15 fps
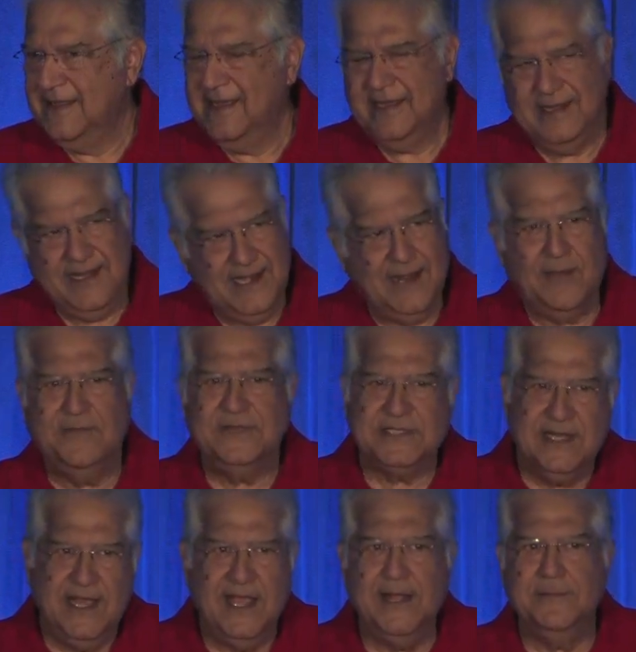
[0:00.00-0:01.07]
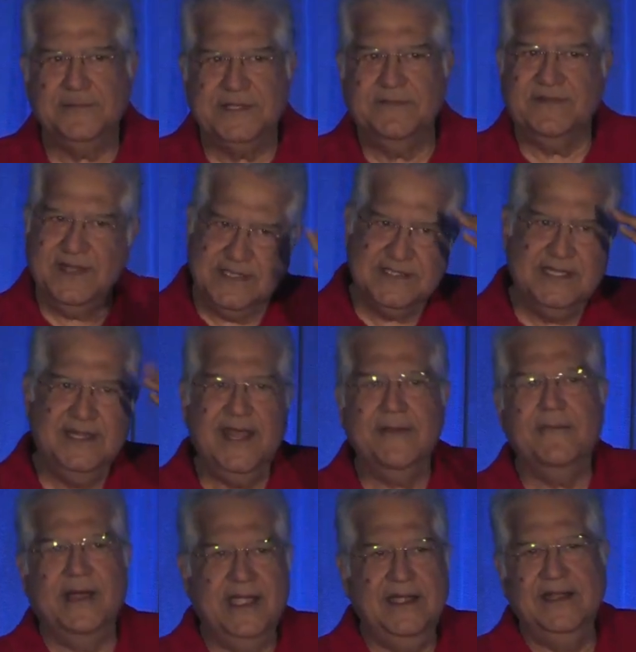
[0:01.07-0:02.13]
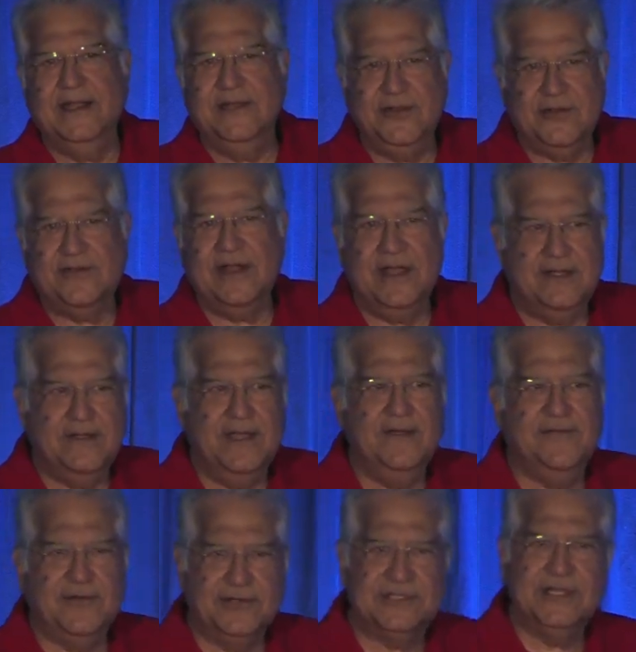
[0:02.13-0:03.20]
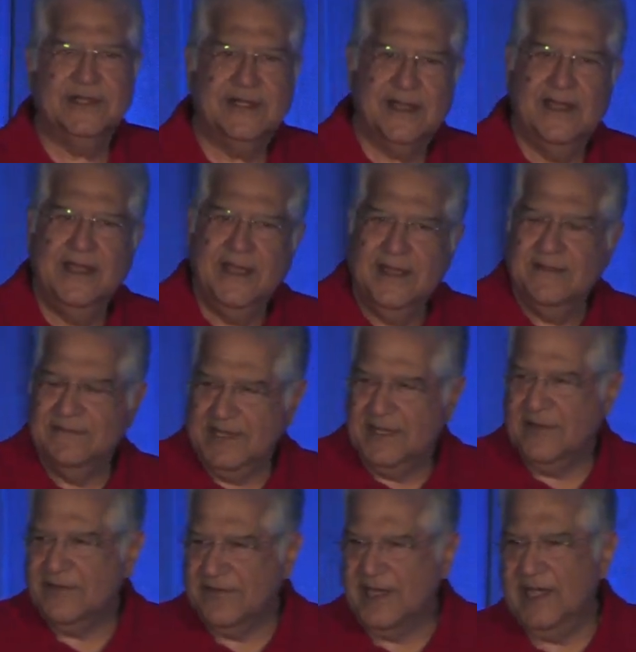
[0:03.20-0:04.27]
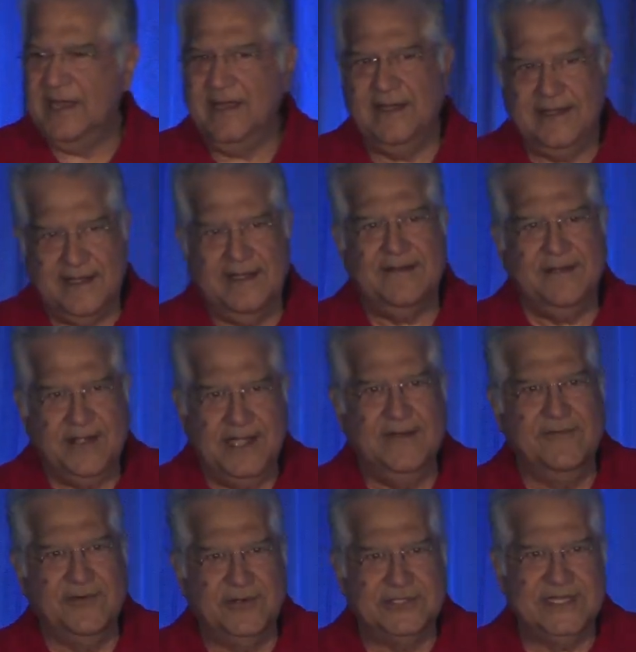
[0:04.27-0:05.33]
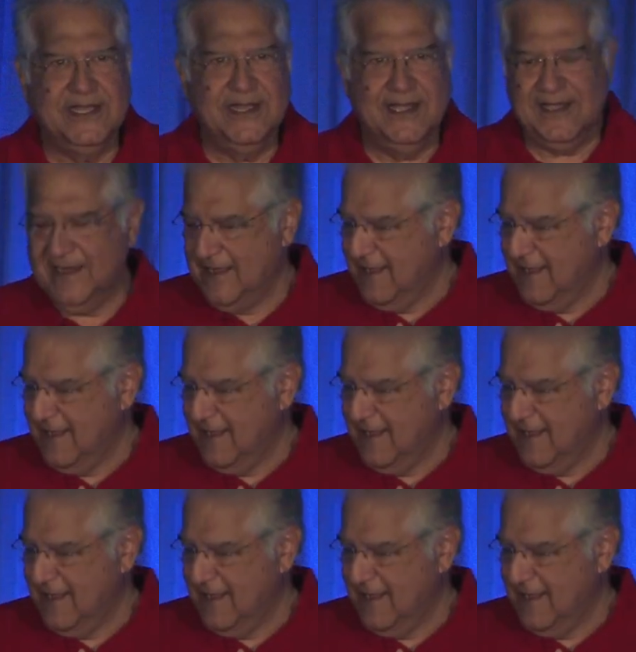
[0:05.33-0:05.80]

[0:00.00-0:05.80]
And that obviously helps. If it's in their mind, then you try and reinforce it without really reinforcing it.